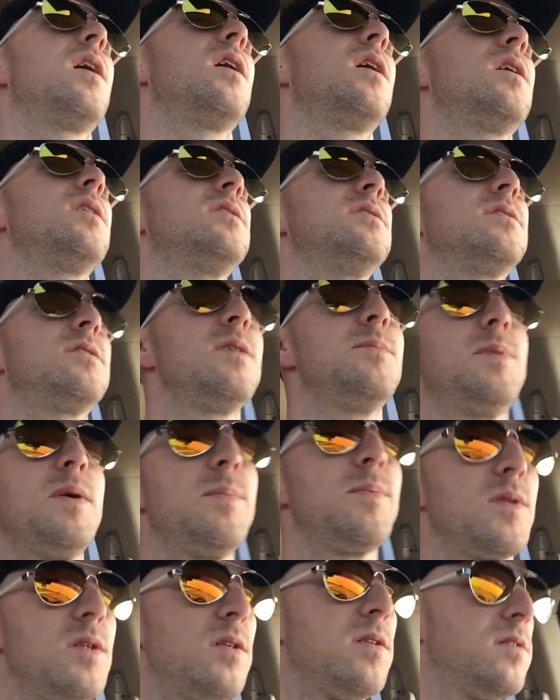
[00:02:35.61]
uh, you see
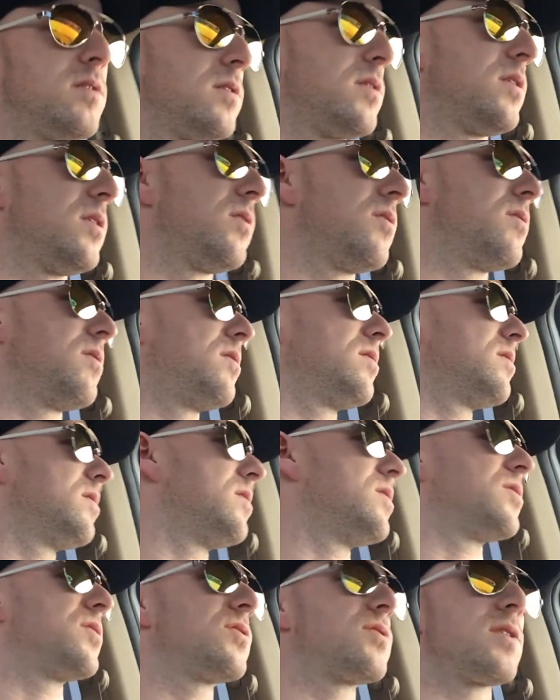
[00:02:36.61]
people you know
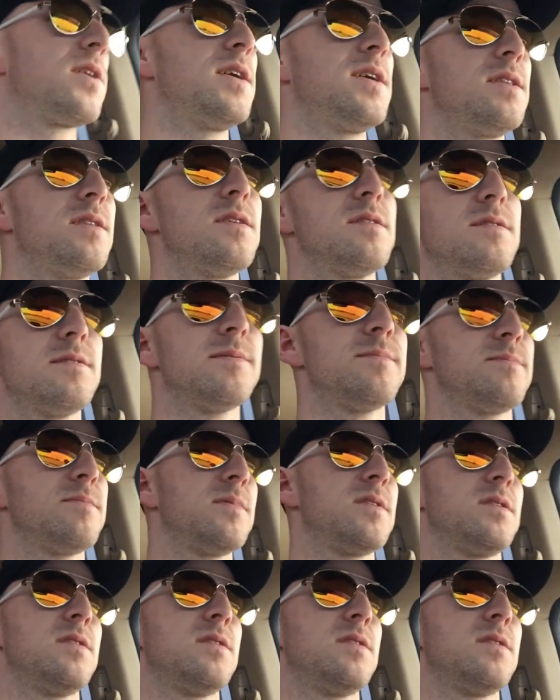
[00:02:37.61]
in the street in the,